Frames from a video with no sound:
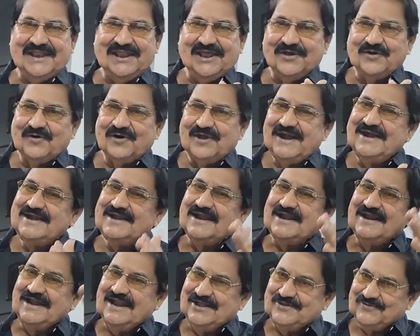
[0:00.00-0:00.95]

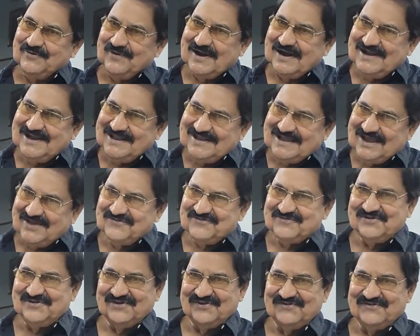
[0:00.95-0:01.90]
recurrent natural
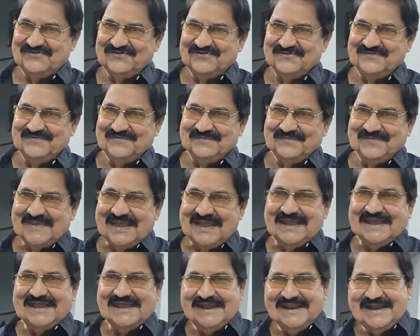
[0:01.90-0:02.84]
disasters,
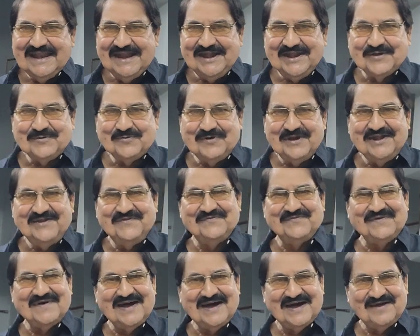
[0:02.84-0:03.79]
inadequate
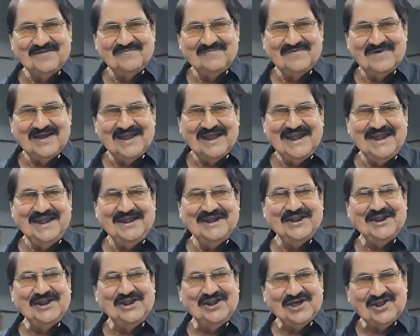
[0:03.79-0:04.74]
farm
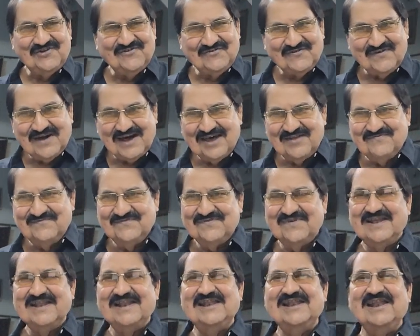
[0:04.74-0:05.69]
and
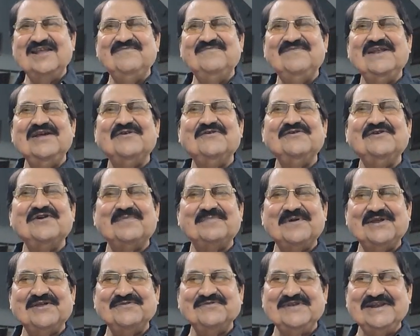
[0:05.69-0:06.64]
non-farm livelihood
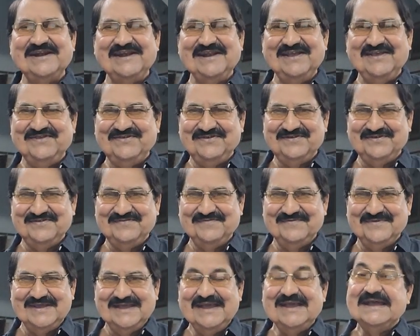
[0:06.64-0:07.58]
opportunities,
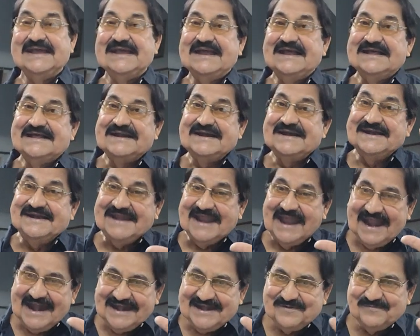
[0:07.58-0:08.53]

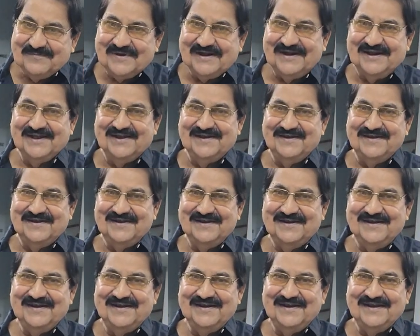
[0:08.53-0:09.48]
debt
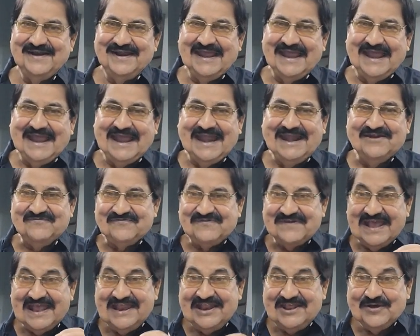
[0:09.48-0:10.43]
burden,
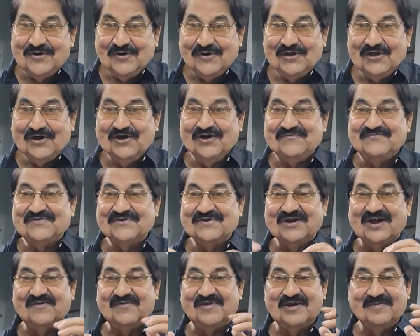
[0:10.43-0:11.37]
and failure
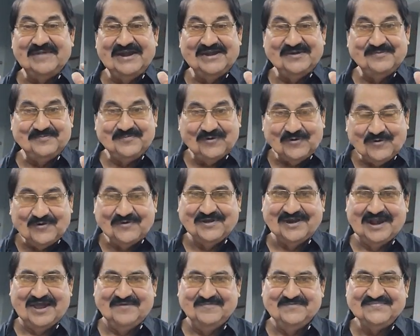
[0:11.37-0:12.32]
of government
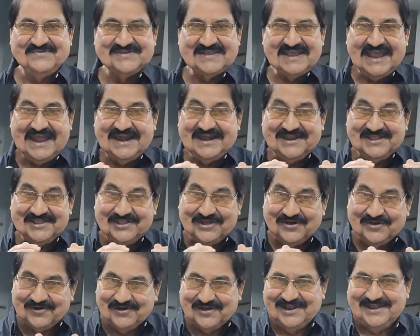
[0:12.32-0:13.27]
programs
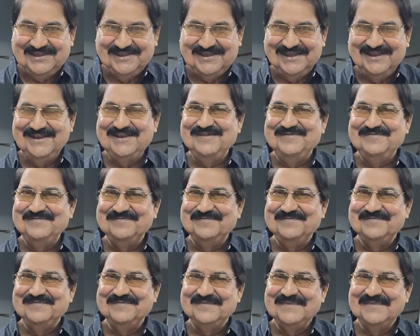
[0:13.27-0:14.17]
at the origin